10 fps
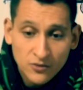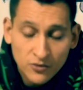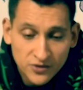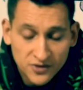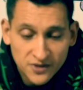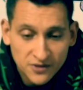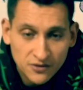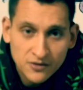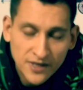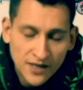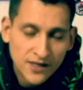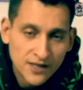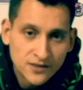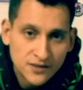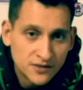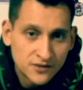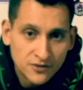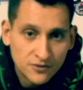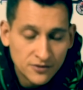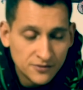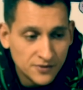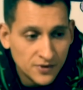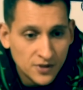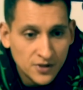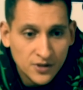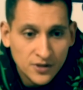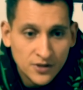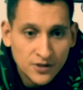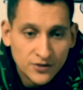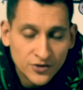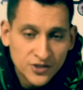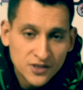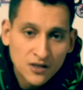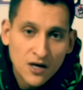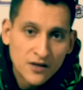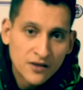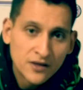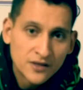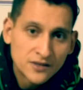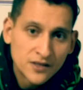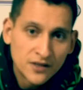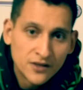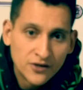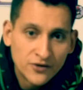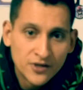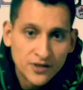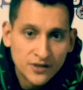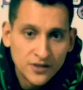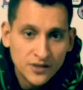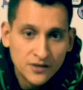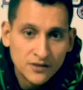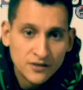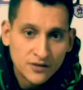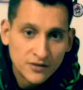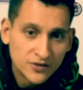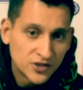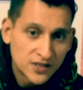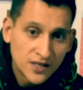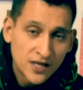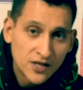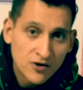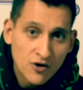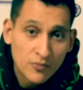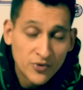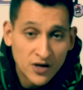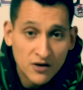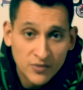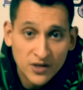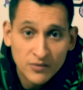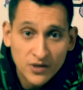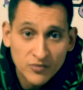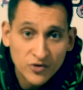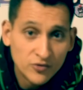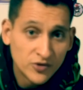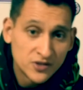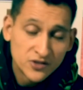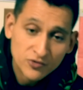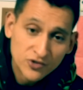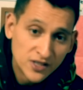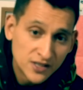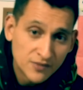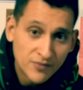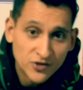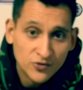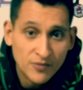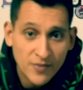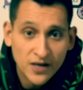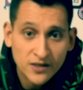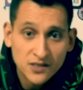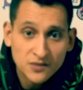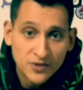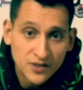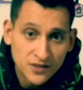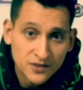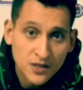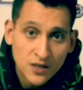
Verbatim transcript: or seal yeah gasket. So there's just a lot of things that, that you're going to need, just like any car, but on a B M W it's you need to do the maintenance, because